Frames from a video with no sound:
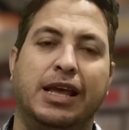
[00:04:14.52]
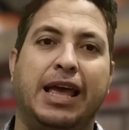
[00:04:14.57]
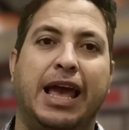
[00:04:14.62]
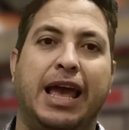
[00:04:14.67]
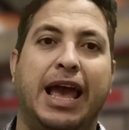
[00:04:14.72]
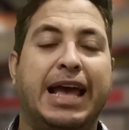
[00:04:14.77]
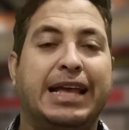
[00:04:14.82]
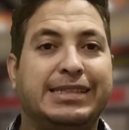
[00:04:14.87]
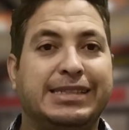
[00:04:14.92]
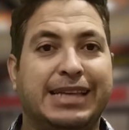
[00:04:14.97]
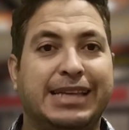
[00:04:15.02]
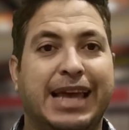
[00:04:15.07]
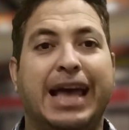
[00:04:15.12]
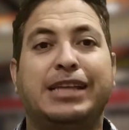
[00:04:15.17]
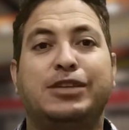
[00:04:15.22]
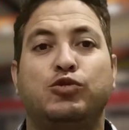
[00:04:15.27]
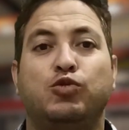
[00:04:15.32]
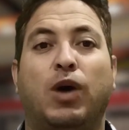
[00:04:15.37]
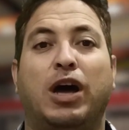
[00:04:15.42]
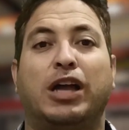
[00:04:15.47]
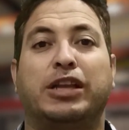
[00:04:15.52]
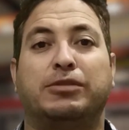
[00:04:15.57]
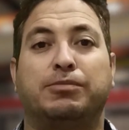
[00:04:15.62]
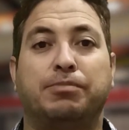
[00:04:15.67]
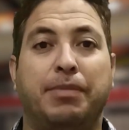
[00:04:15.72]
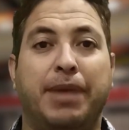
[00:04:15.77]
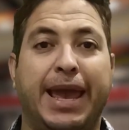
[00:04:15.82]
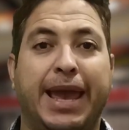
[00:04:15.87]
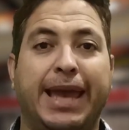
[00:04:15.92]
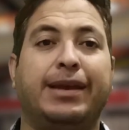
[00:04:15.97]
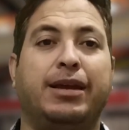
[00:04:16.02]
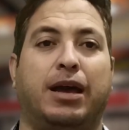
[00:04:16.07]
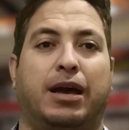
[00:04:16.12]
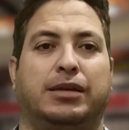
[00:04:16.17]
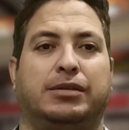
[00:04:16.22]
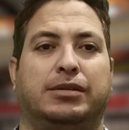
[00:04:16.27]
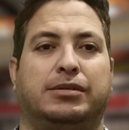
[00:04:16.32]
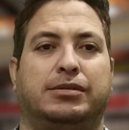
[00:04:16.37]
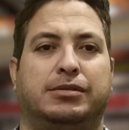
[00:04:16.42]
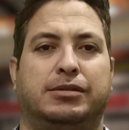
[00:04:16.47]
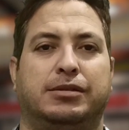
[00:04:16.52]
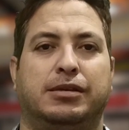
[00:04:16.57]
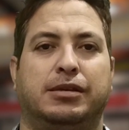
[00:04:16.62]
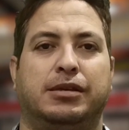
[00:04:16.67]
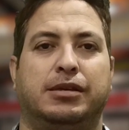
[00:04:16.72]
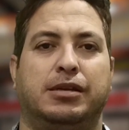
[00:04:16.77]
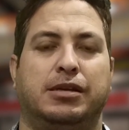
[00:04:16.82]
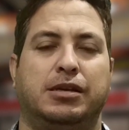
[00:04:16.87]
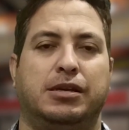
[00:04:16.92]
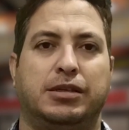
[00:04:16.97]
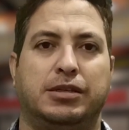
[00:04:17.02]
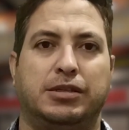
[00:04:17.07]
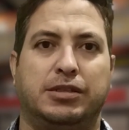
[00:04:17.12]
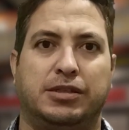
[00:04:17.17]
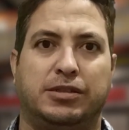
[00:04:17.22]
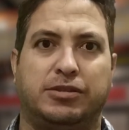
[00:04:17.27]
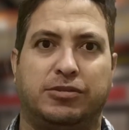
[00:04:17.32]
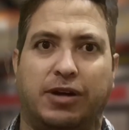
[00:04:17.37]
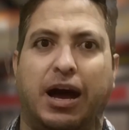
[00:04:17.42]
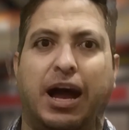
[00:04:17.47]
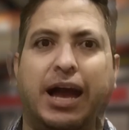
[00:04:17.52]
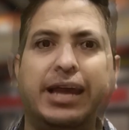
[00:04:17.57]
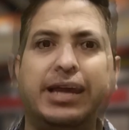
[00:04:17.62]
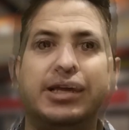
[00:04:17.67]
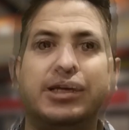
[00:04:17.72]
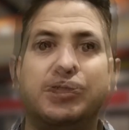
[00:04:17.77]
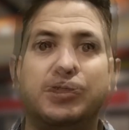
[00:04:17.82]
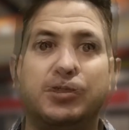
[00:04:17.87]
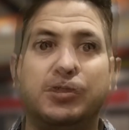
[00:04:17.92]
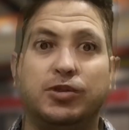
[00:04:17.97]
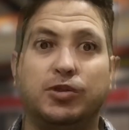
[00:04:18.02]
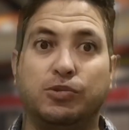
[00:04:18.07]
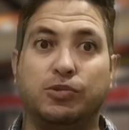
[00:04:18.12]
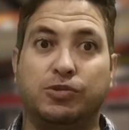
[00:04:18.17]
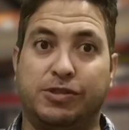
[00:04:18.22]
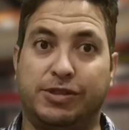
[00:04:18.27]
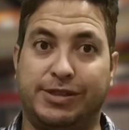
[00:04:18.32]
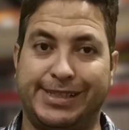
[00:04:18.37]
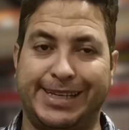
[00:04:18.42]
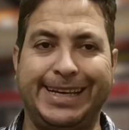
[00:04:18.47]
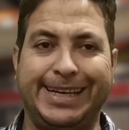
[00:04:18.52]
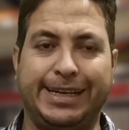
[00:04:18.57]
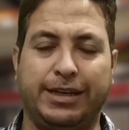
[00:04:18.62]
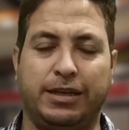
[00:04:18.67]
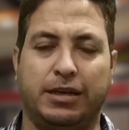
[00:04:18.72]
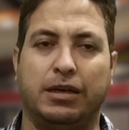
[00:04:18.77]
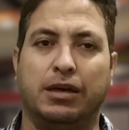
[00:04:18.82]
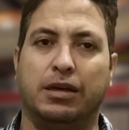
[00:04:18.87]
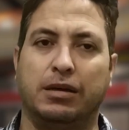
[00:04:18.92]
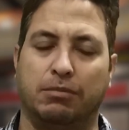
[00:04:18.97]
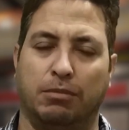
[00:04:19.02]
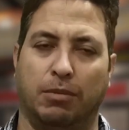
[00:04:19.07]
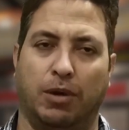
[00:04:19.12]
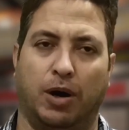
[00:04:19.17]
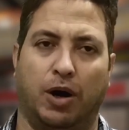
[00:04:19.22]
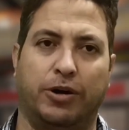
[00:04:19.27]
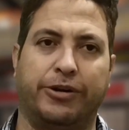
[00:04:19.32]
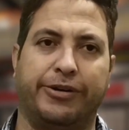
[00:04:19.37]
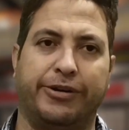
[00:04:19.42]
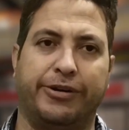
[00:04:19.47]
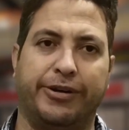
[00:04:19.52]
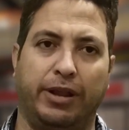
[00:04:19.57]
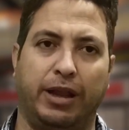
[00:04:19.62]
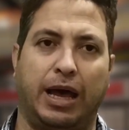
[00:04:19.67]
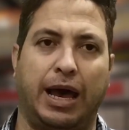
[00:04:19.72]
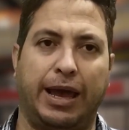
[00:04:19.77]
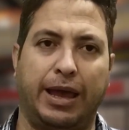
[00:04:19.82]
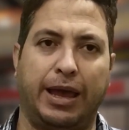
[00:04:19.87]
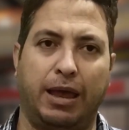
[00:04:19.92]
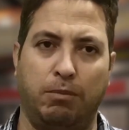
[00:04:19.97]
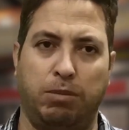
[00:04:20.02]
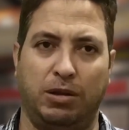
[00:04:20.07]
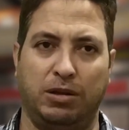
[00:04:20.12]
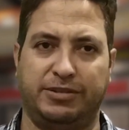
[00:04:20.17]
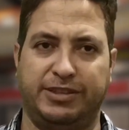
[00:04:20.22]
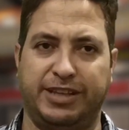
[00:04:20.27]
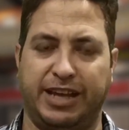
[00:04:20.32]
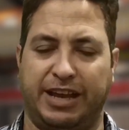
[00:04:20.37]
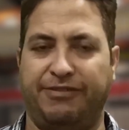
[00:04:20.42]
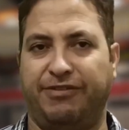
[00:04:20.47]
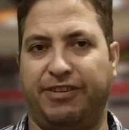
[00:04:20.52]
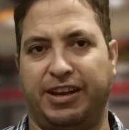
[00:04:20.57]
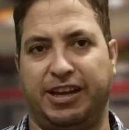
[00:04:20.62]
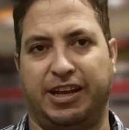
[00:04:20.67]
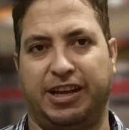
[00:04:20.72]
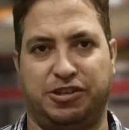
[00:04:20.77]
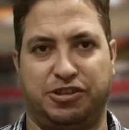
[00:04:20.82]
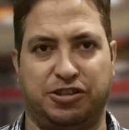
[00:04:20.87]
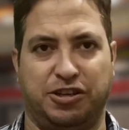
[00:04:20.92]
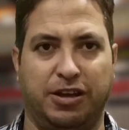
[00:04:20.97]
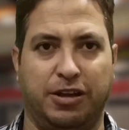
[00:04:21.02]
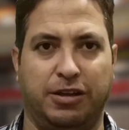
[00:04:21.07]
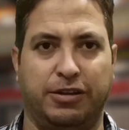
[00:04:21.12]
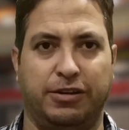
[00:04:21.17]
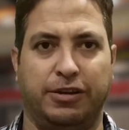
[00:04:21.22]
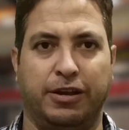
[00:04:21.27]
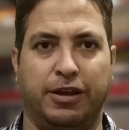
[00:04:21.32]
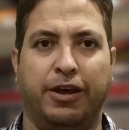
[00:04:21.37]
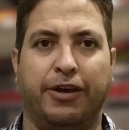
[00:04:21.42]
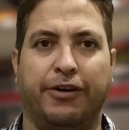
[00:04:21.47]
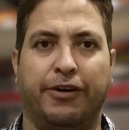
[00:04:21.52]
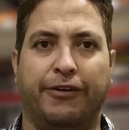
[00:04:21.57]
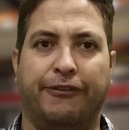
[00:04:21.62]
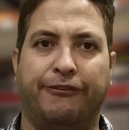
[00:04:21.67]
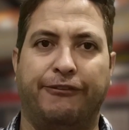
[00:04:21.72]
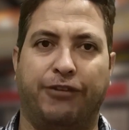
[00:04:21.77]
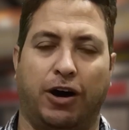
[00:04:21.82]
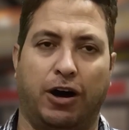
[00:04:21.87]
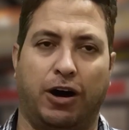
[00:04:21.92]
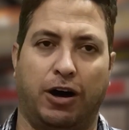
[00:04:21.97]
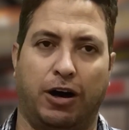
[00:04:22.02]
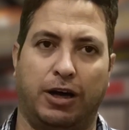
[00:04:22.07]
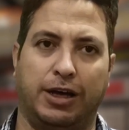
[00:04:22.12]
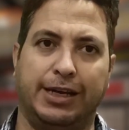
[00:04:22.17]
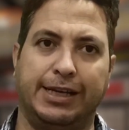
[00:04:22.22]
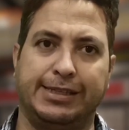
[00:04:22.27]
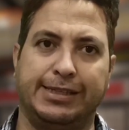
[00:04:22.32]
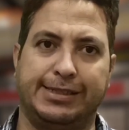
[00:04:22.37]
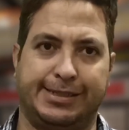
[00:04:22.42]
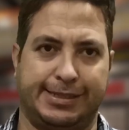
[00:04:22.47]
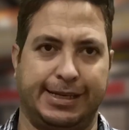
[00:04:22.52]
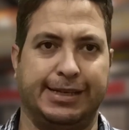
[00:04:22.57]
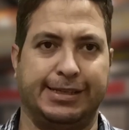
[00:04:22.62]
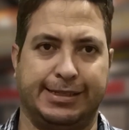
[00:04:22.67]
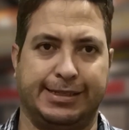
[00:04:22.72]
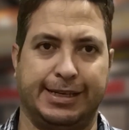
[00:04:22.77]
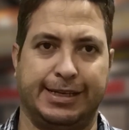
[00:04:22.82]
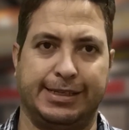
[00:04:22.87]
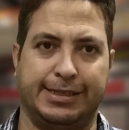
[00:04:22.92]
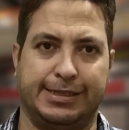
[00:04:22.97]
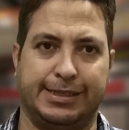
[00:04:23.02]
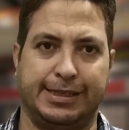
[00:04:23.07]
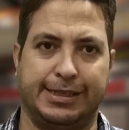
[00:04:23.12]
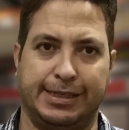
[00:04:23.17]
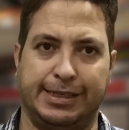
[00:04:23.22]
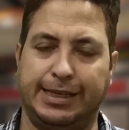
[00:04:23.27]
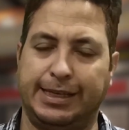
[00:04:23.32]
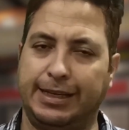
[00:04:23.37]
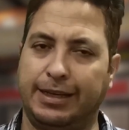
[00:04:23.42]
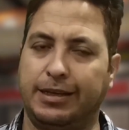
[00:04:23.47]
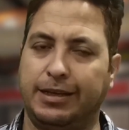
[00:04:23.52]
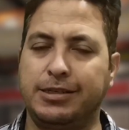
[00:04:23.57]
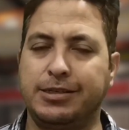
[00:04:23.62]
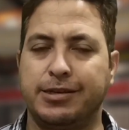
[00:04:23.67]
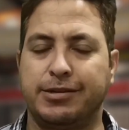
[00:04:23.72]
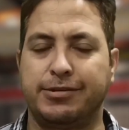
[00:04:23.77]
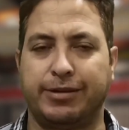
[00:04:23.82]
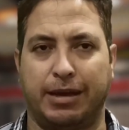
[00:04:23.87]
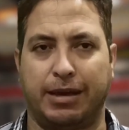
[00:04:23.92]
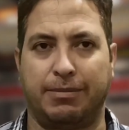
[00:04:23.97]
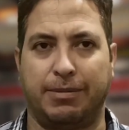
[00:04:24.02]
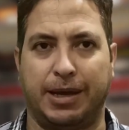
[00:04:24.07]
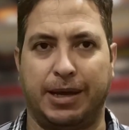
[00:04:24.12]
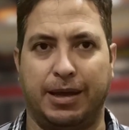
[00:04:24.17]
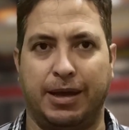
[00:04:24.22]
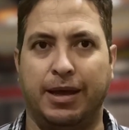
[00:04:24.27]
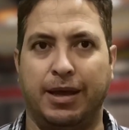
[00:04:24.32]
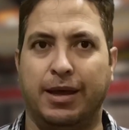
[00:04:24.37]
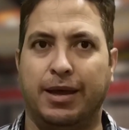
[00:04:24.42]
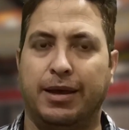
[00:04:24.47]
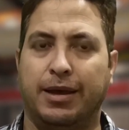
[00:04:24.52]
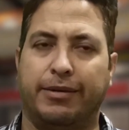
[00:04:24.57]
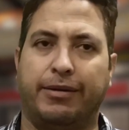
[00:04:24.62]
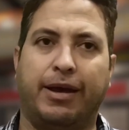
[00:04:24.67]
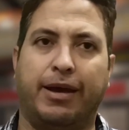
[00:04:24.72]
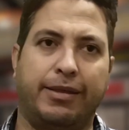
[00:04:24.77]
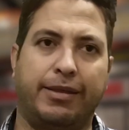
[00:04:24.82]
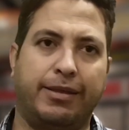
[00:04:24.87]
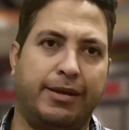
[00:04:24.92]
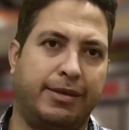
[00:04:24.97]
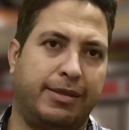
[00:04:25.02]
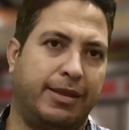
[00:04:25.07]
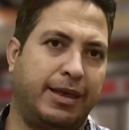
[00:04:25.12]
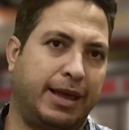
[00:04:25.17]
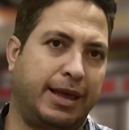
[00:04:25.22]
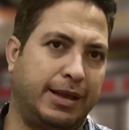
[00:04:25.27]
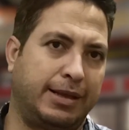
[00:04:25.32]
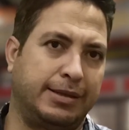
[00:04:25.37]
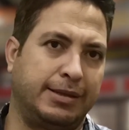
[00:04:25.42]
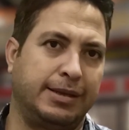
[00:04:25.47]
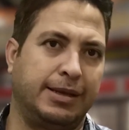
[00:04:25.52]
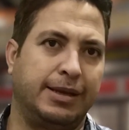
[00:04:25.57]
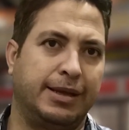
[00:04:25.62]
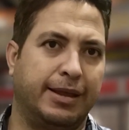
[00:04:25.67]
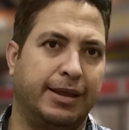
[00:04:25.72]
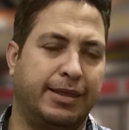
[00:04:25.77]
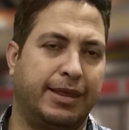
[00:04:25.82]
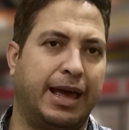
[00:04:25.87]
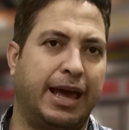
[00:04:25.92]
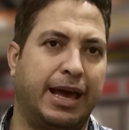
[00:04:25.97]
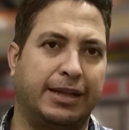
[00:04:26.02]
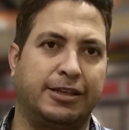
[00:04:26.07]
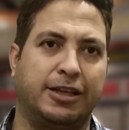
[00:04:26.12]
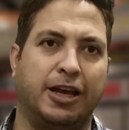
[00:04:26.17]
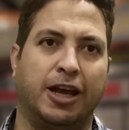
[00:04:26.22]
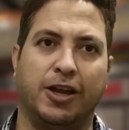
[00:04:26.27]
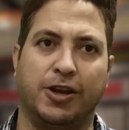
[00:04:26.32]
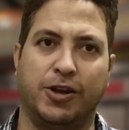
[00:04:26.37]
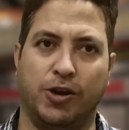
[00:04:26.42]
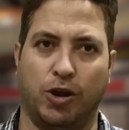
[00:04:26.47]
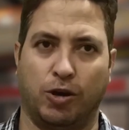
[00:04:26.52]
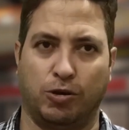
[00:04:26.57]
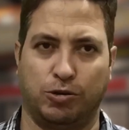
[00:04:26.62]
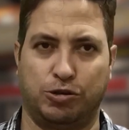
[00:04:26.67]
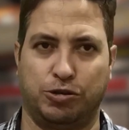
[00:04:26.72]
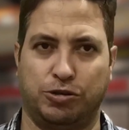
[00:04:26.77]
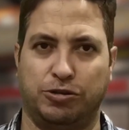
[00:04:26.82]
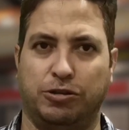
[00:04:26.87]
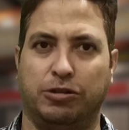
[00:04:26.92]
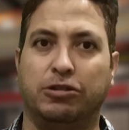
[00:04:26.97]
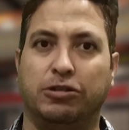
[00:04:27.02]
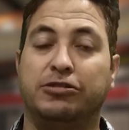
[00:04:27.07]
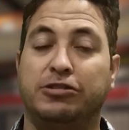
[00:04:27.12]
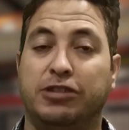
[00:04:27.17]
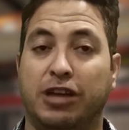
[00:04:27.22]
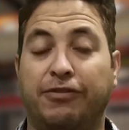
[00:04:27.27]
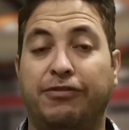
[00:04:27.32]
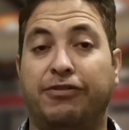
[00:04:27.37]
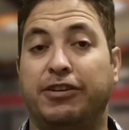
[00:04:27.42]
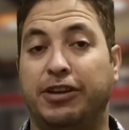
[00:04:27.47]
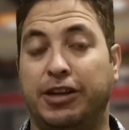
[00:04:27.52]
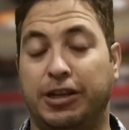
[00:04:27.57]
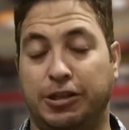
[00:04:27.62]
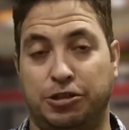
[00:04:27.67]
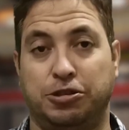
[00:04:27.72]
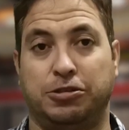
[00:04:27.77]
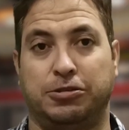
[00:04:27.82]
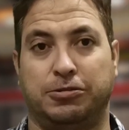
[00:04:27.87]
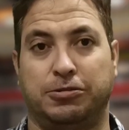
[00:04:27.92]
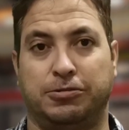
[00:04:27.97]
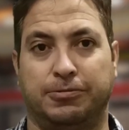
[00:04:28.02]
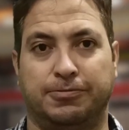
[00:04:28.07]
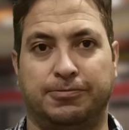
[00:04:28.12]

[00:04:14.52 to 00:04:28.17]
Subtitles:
And that's what makes us trying to seek a more reliable definition for a sentence in English grammar rather than that notional definition.